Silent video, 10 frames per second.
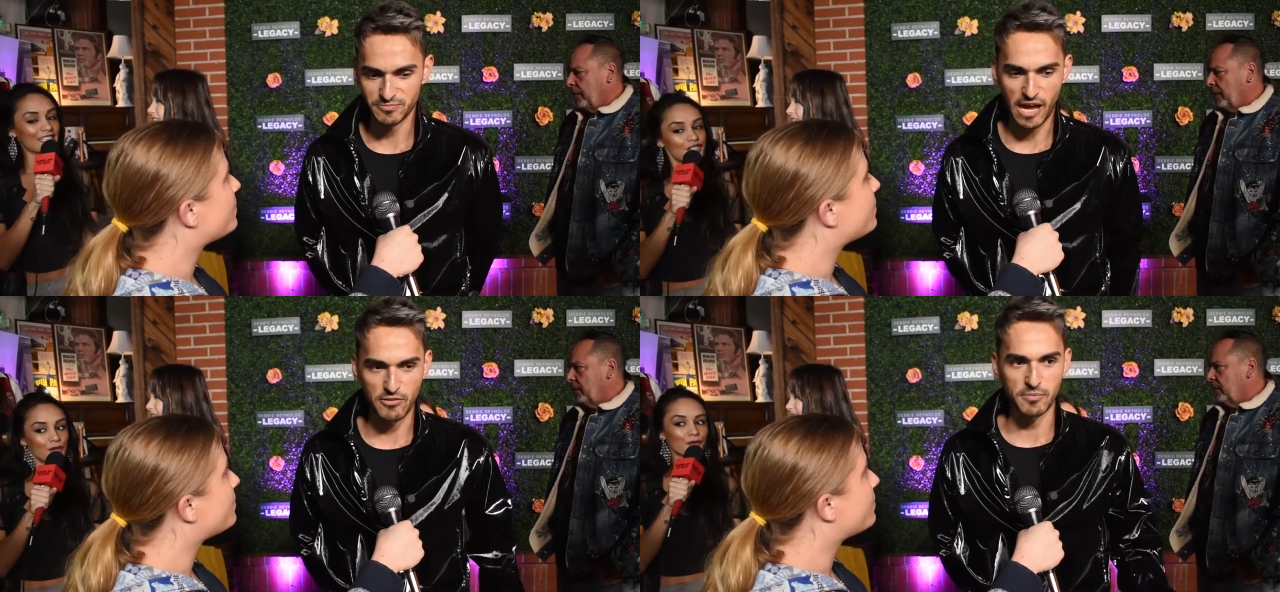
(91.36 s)

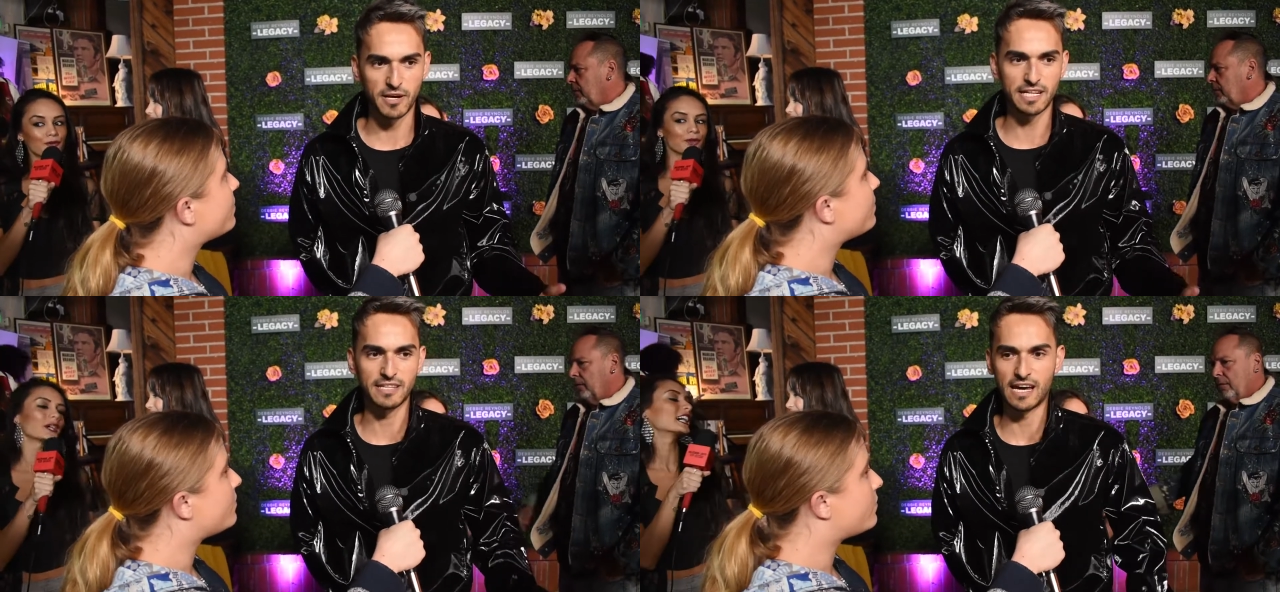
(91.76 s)

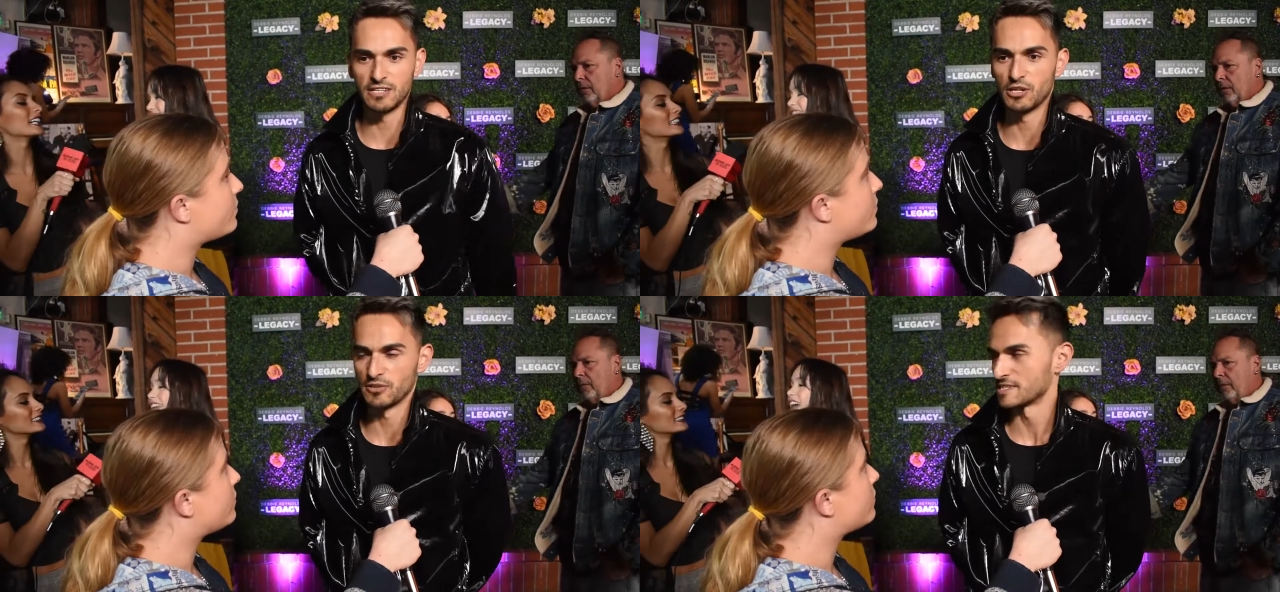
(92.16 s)
Speaker 1: everybody
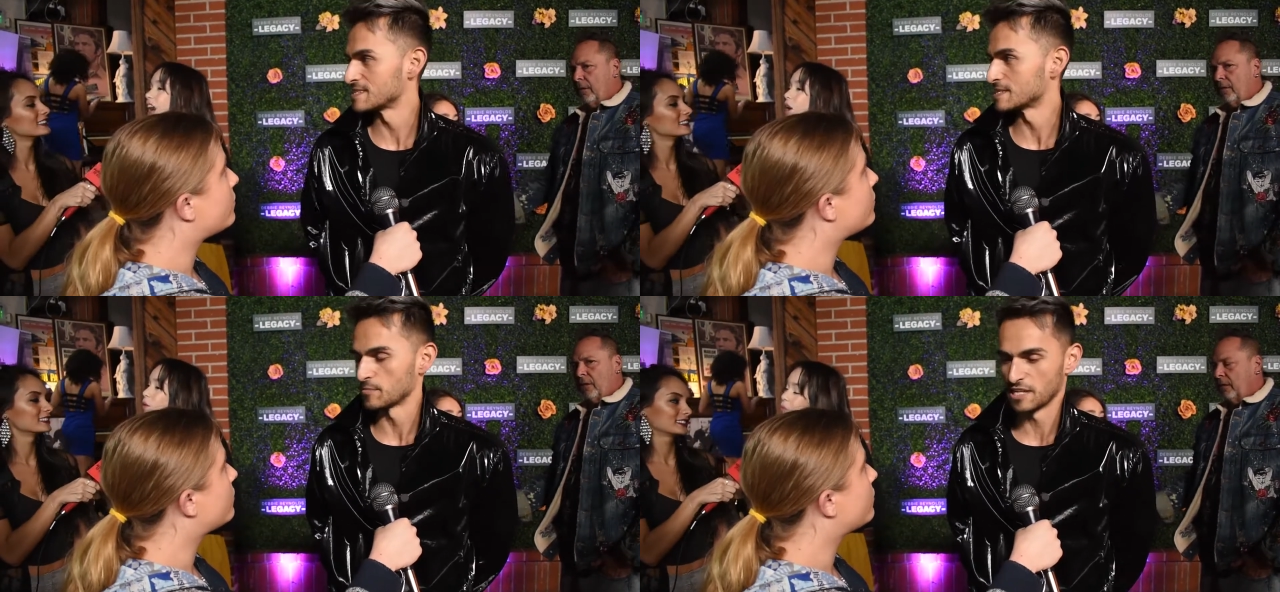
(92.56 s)
that, you know,
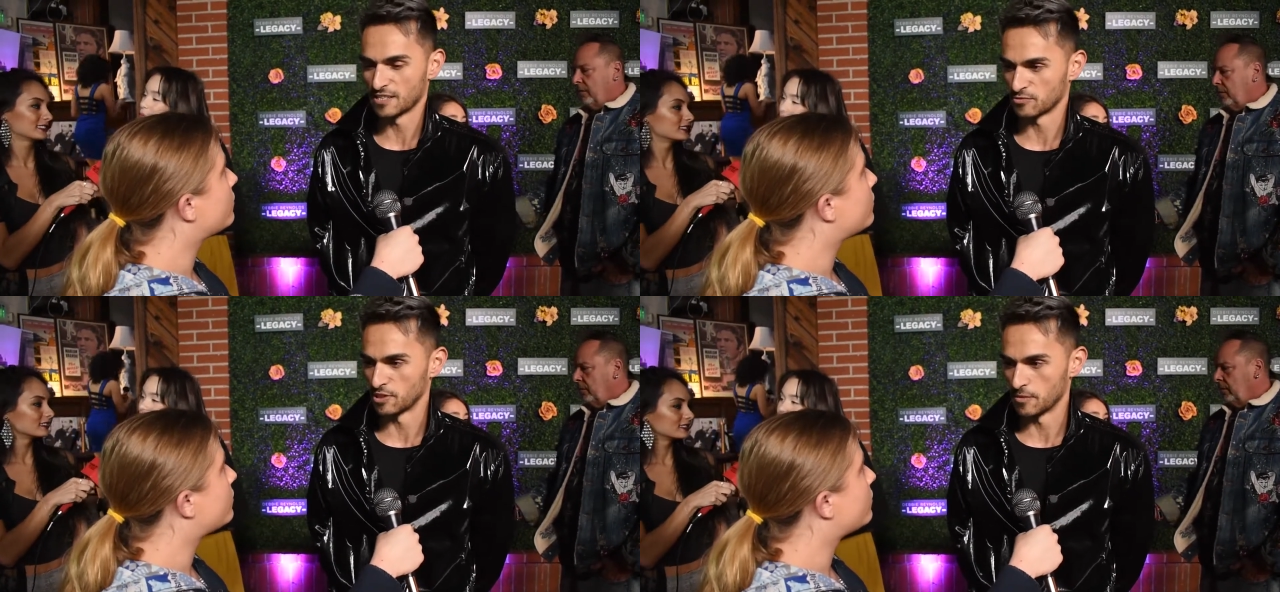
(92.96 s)
this is
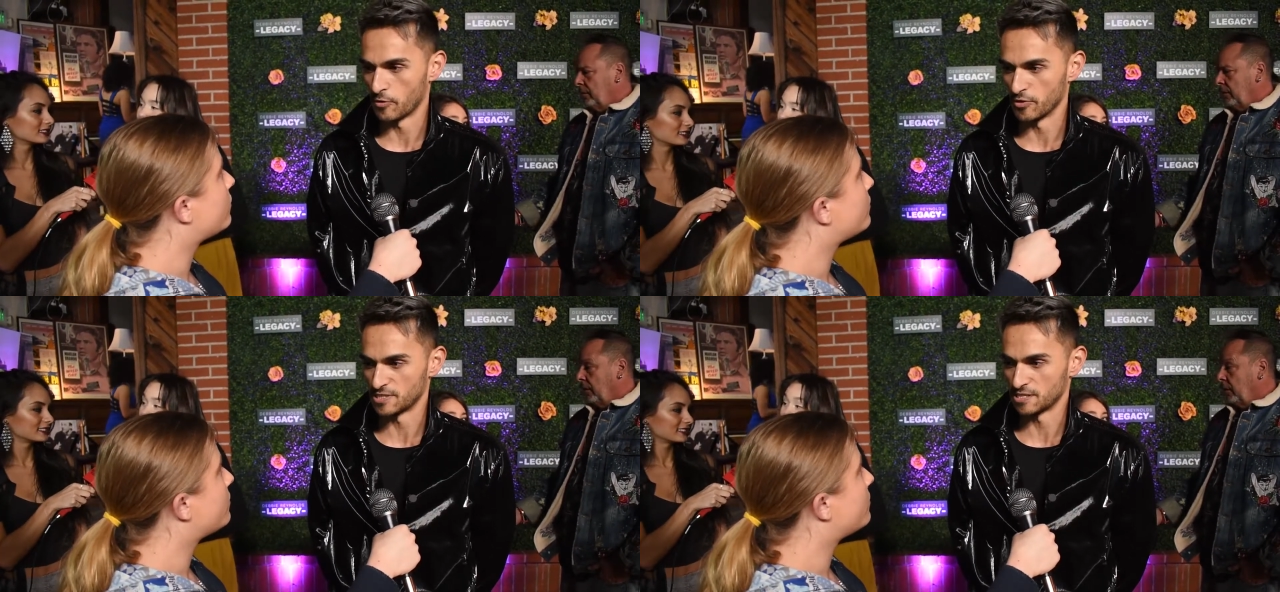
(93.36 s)
something that's really
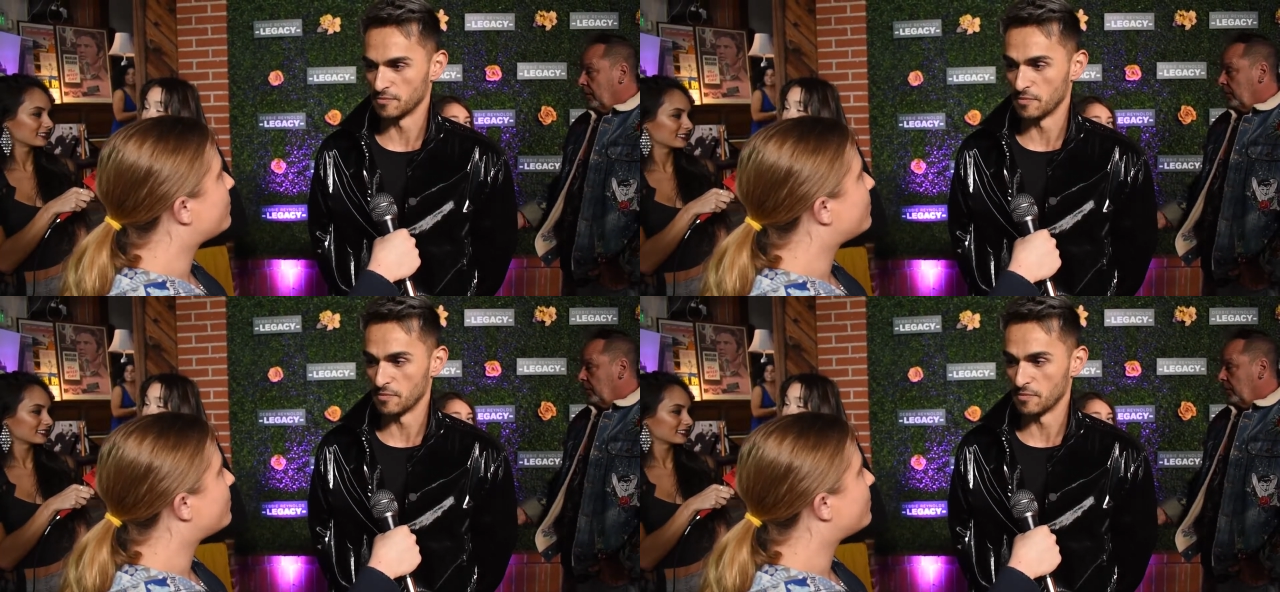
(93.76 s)
important to